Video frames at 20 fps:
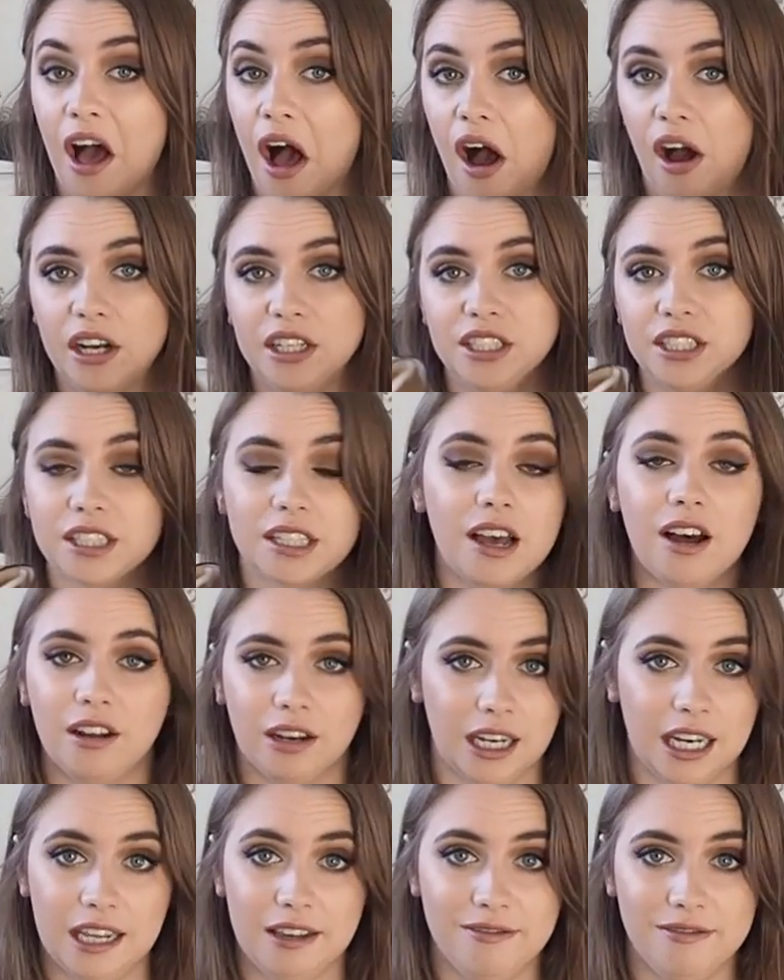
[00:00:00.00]
I just
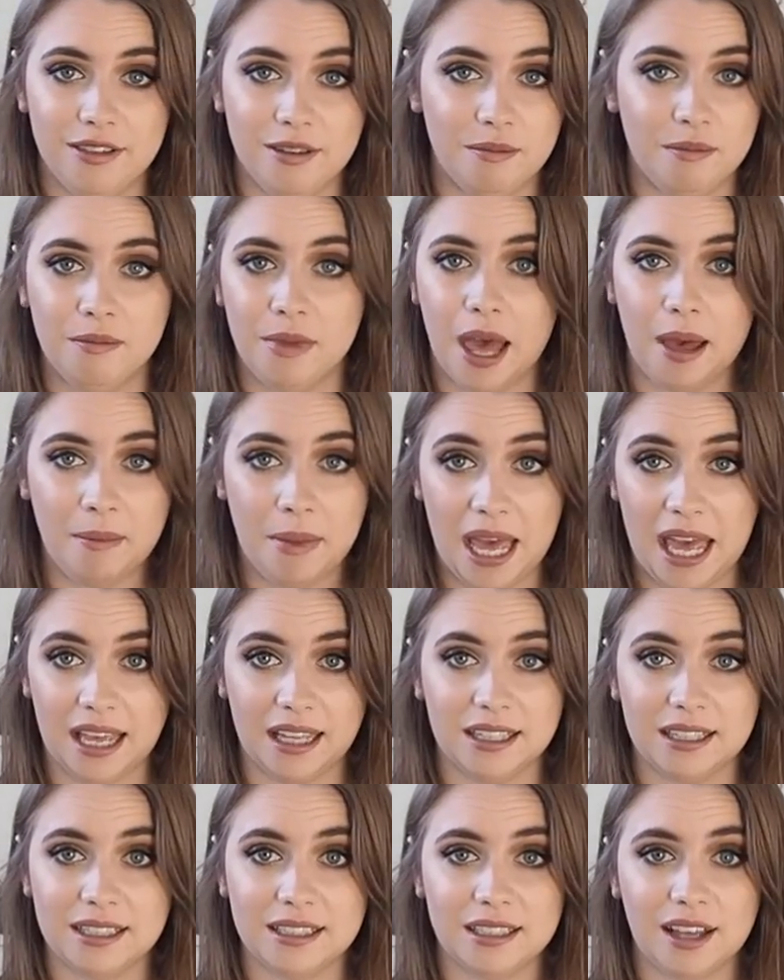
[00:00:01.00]
can't leave them a
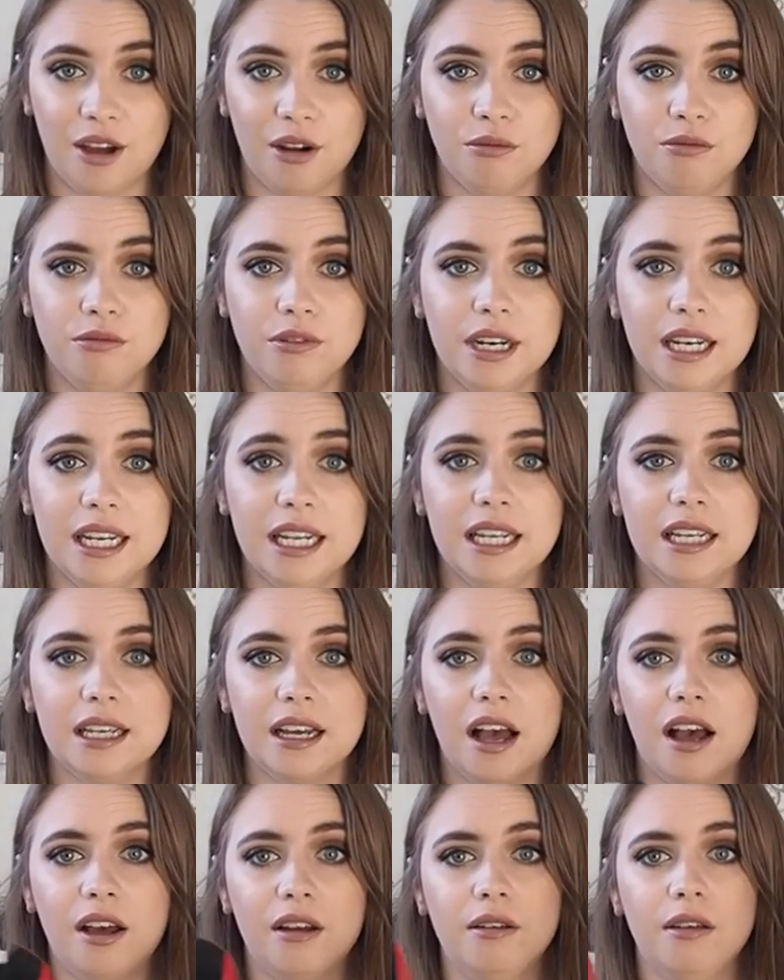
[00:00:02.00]
mess. I
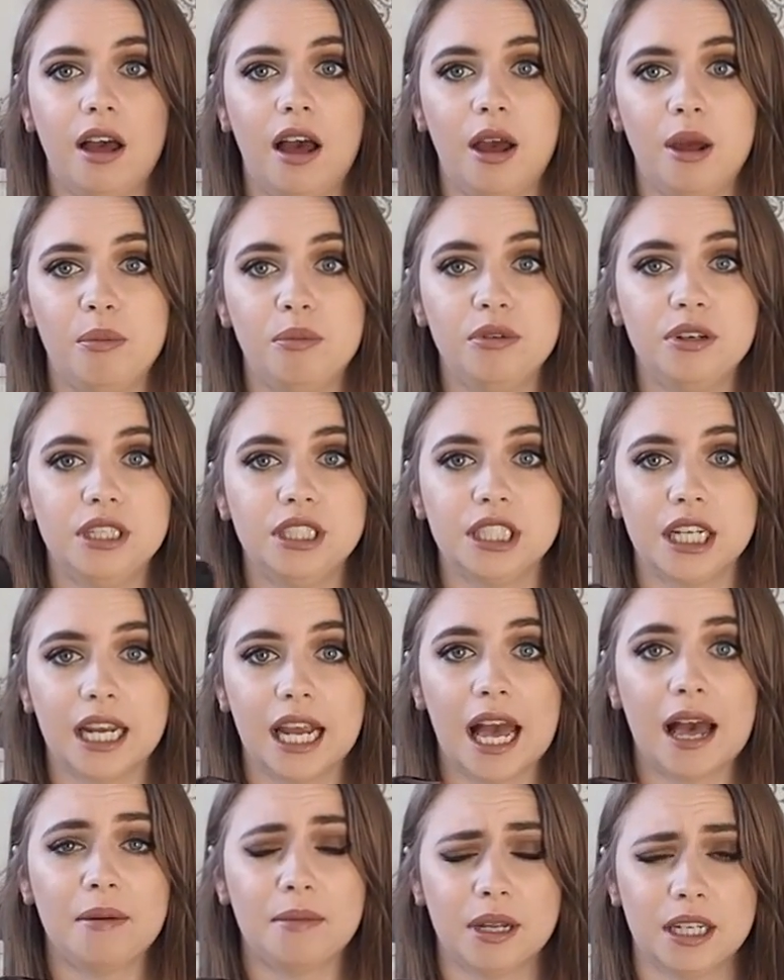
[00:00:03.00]

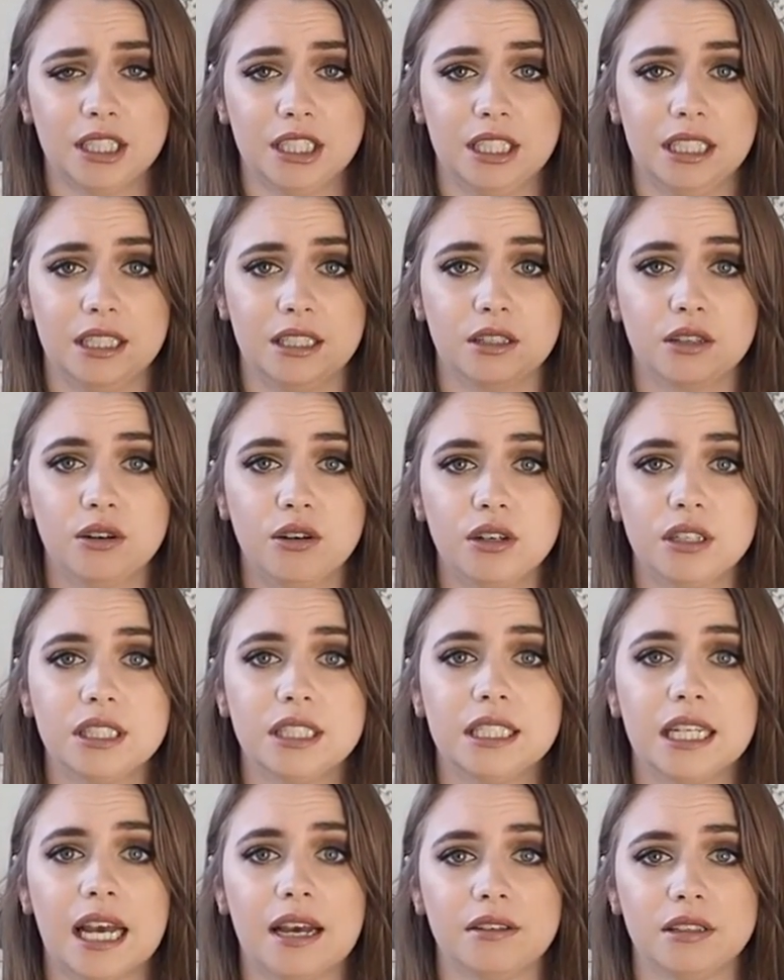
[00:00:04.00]
appreciate how much these
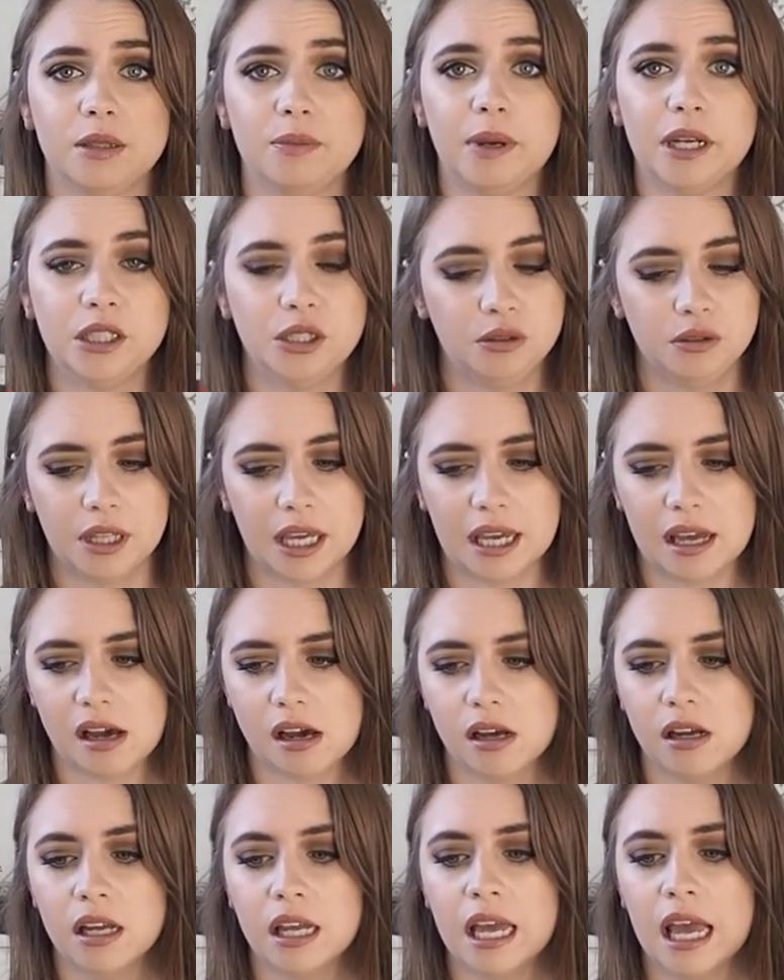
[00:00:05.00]
cost, how special they
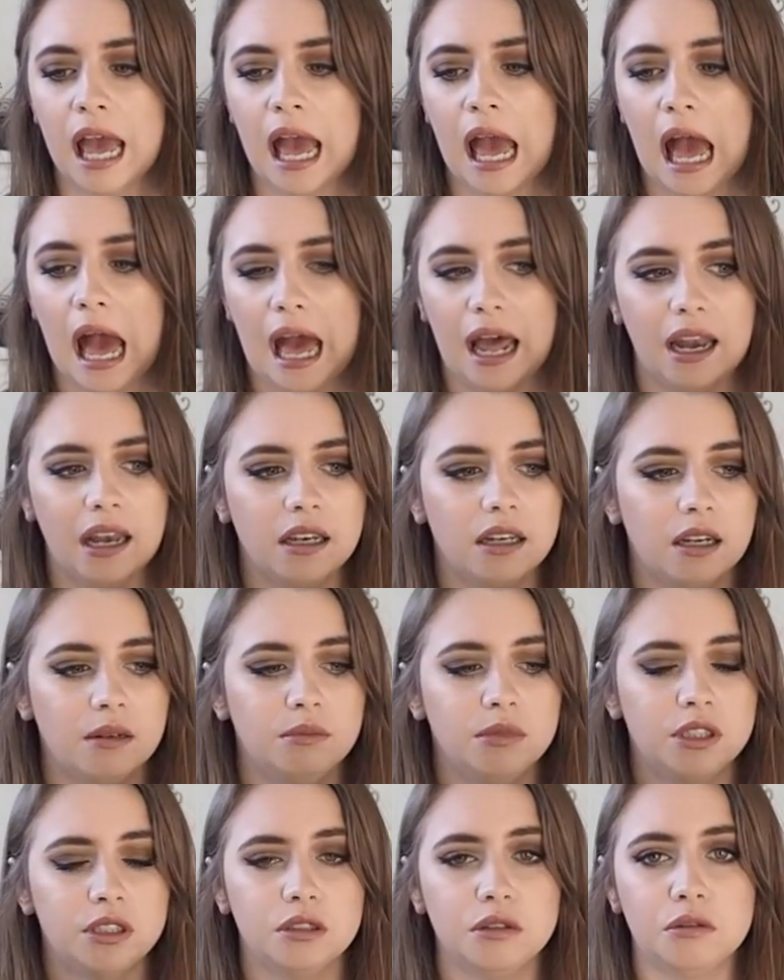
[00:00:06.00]
are, and
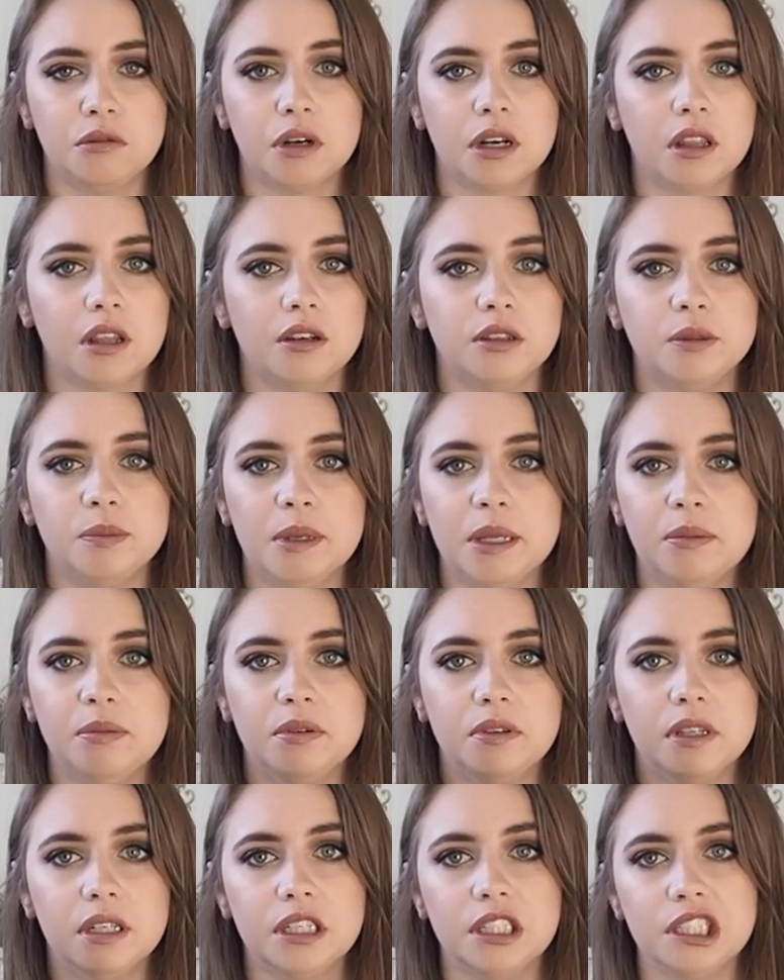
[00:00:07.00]
I'm just not one of those
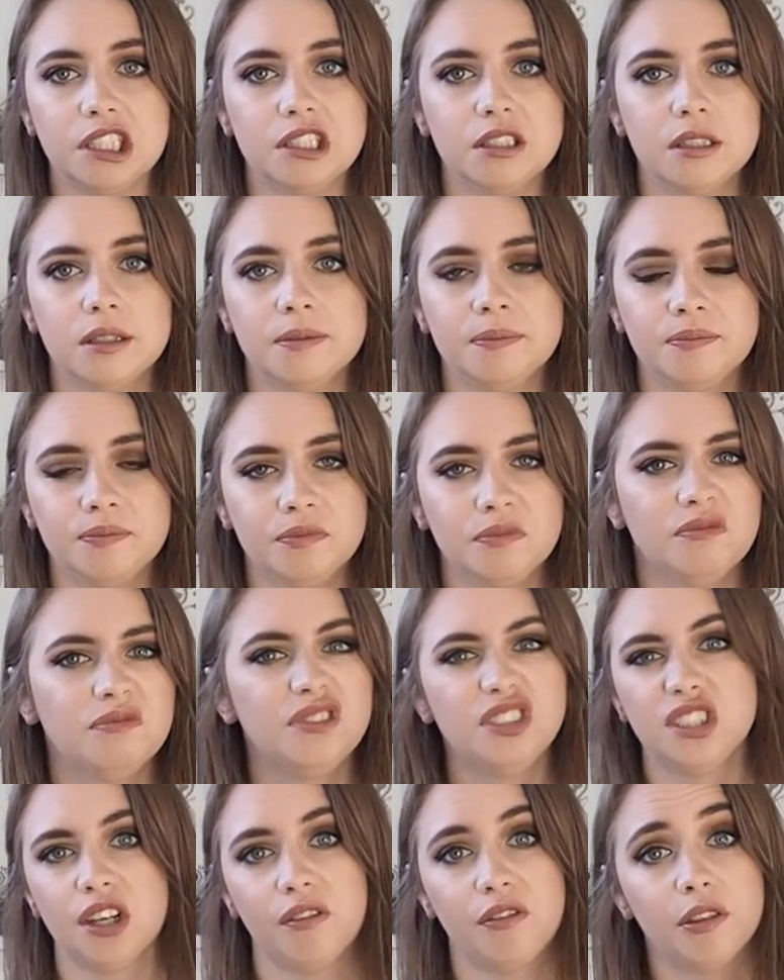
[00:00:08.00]
people that just
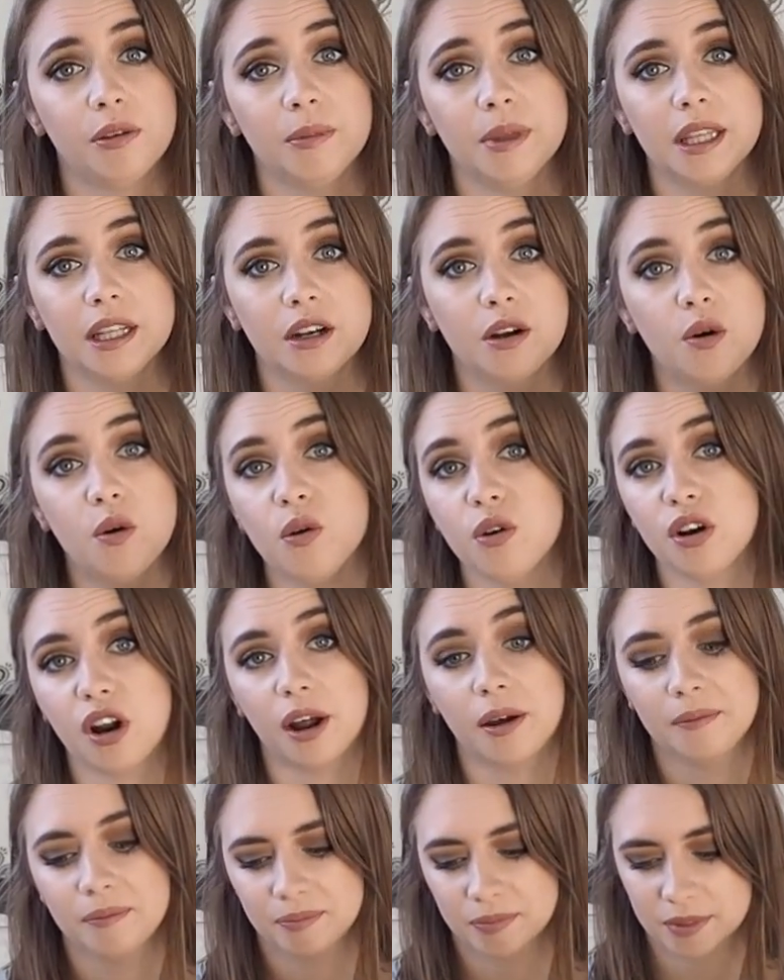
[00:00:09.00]
shove them in the
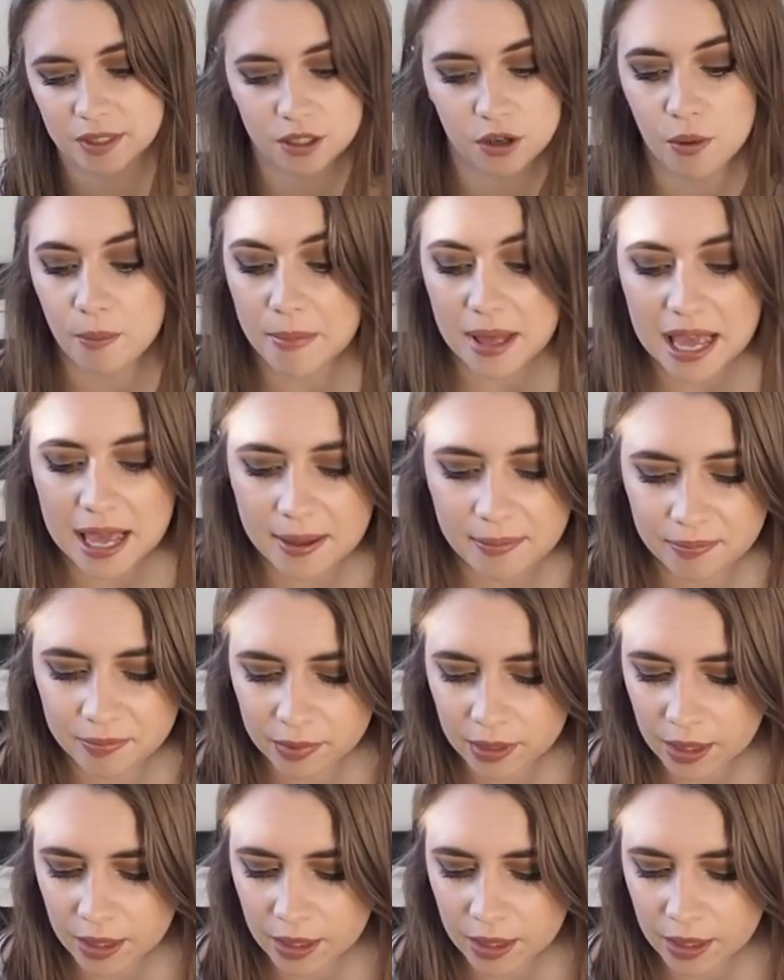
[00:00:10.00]
corner. It's not me.